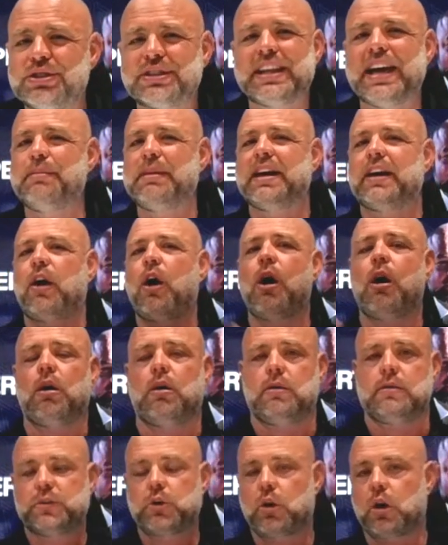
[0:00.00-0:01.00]
them at
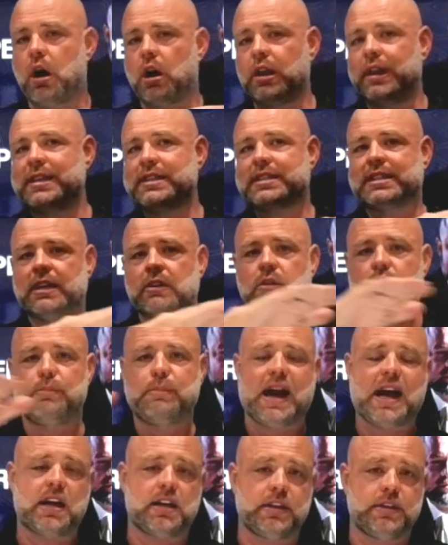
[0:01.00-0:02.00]
all, they're all at zero
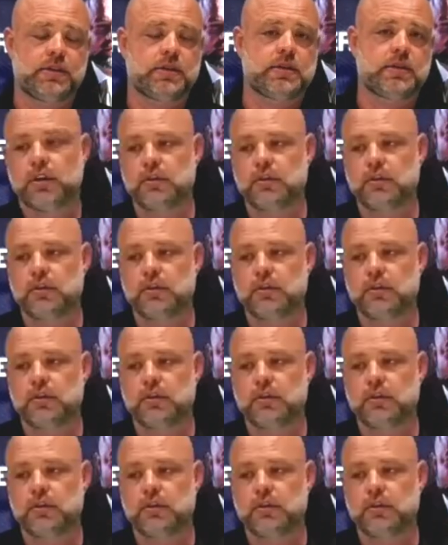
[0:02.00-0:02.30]
balance.